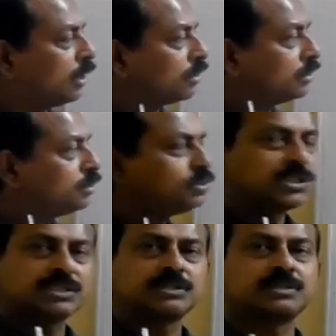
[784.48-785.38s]
Now,
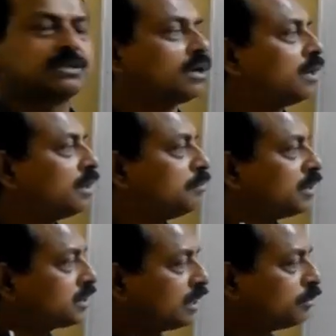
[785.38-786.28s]
you just
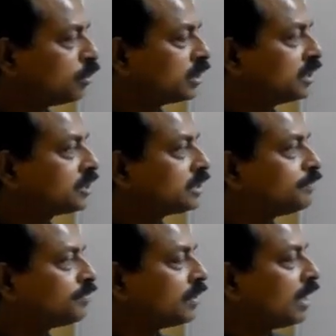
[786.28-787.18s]
must have
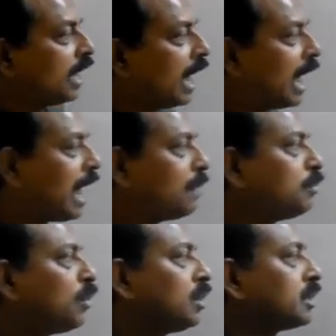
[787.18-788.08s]
noticed, I
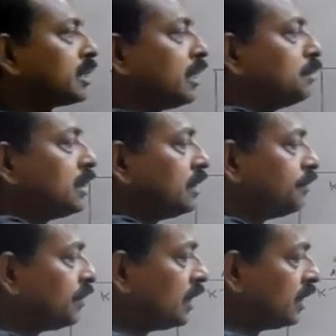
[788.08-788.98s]
have not rubbed
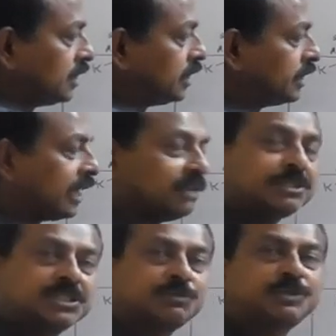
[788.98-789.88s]
the
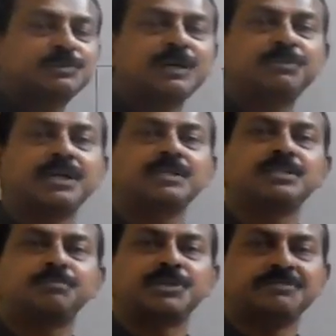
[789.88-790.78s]
derivation which we have
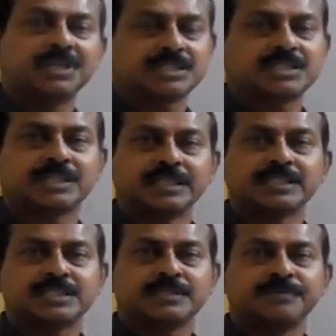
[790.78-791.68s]
done in the previous
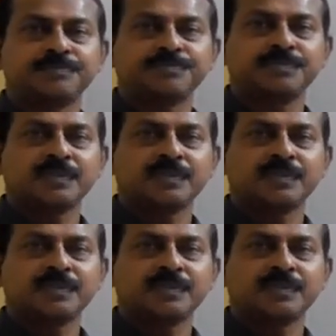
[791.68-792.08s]
case.